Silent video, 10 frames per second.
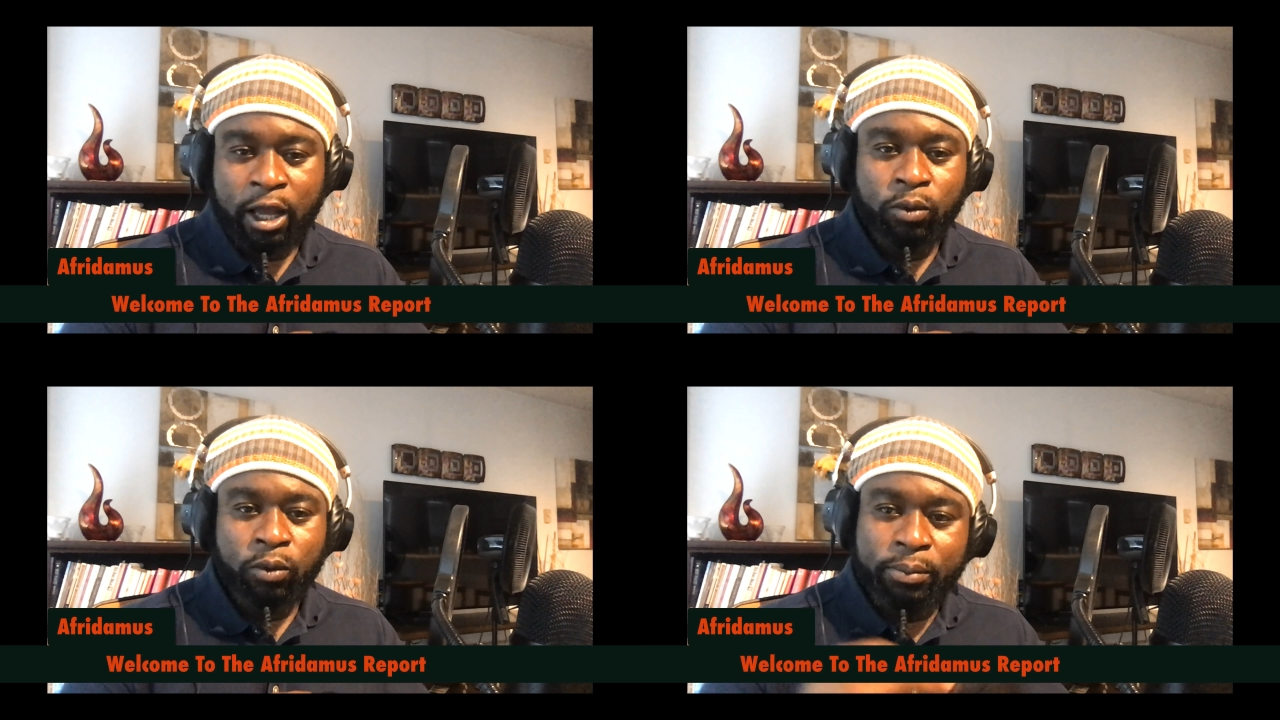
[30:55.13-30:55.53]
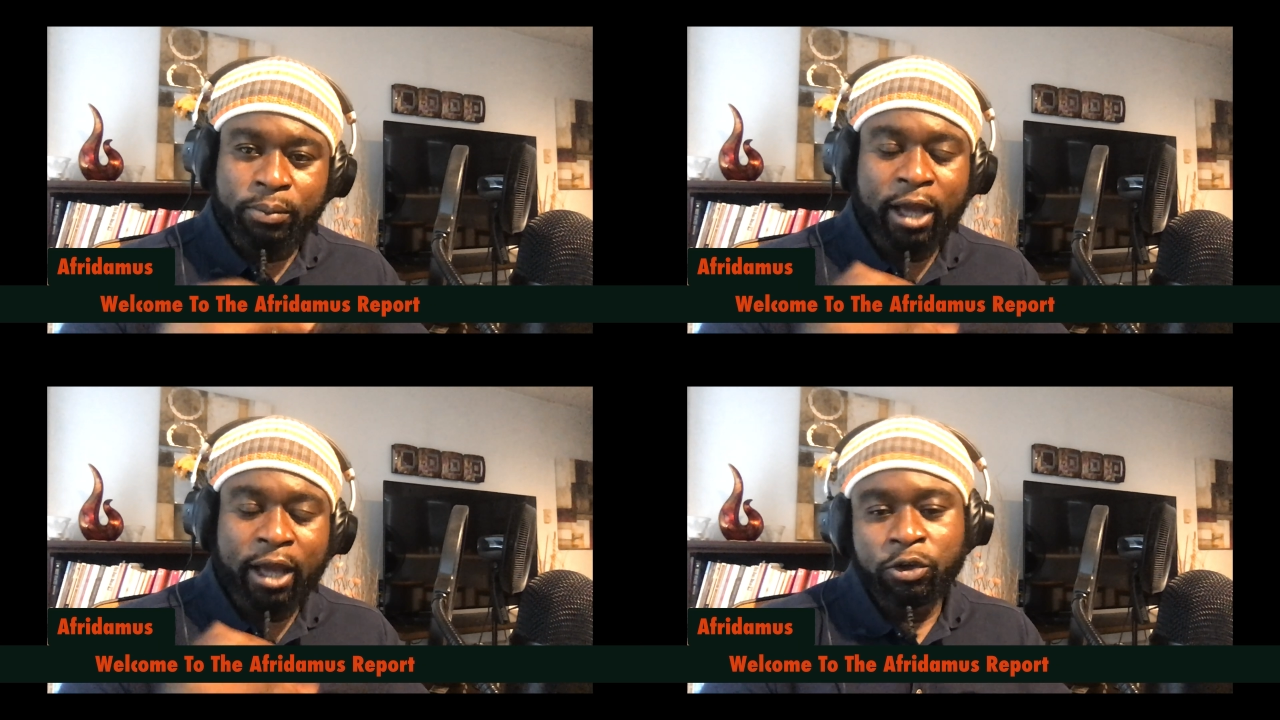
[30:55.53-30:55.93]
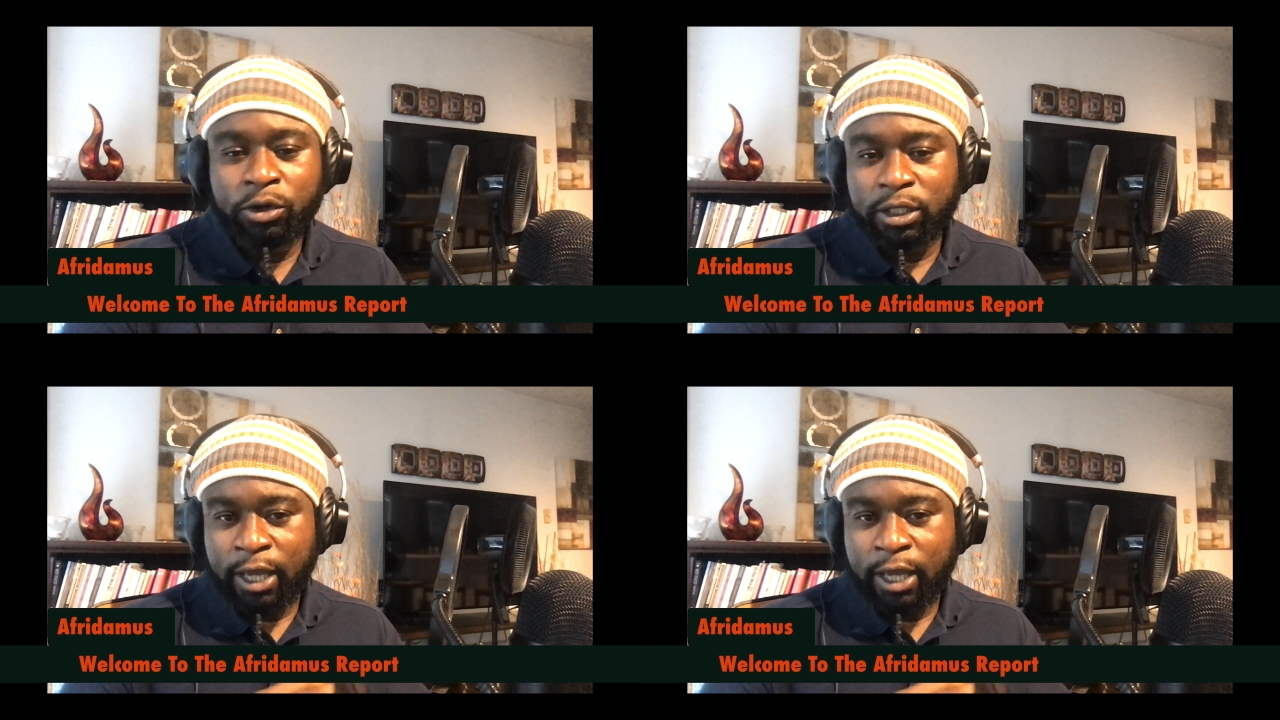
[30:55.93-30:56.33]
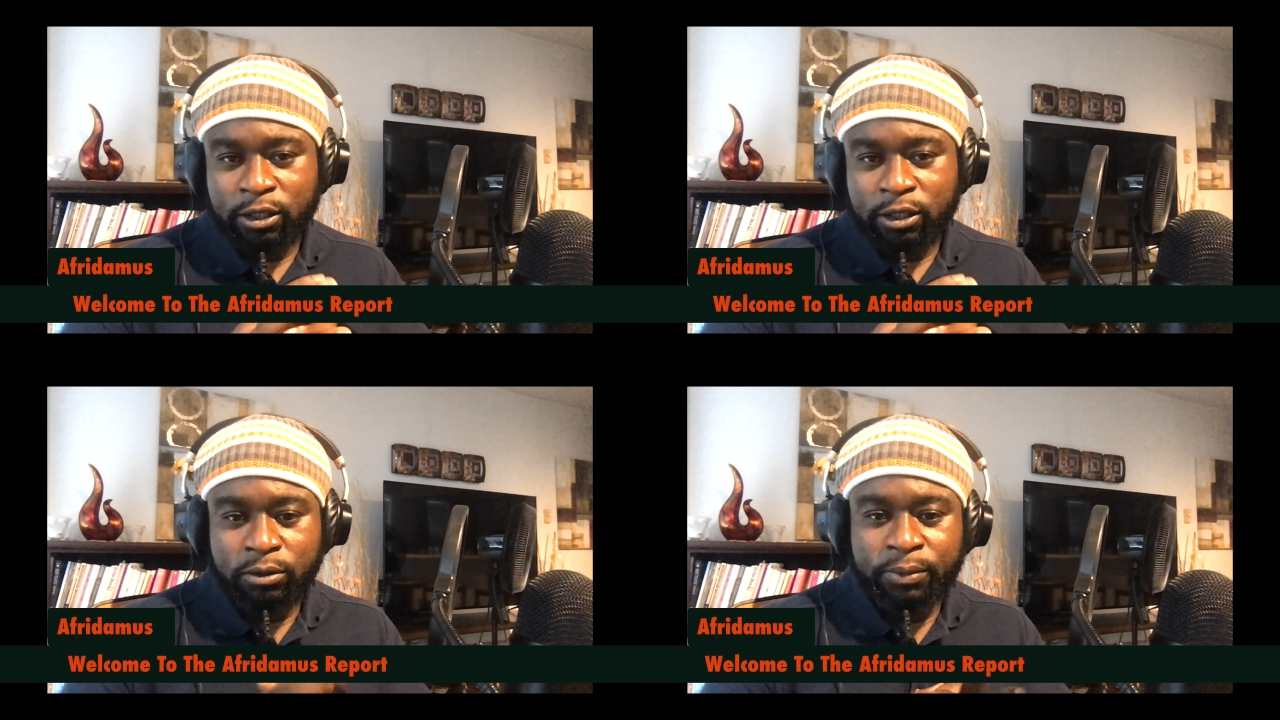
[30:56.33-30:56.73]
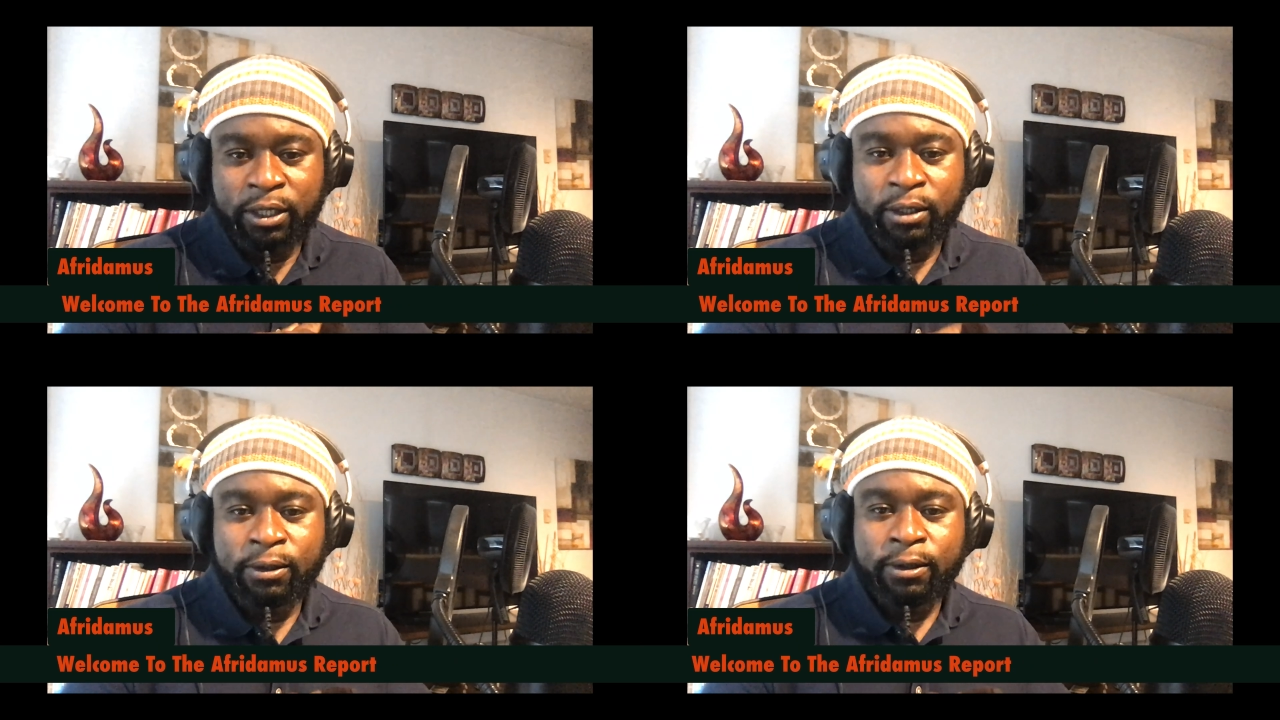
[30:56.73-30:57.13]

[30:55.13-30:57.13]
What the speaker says: what black unity has to be,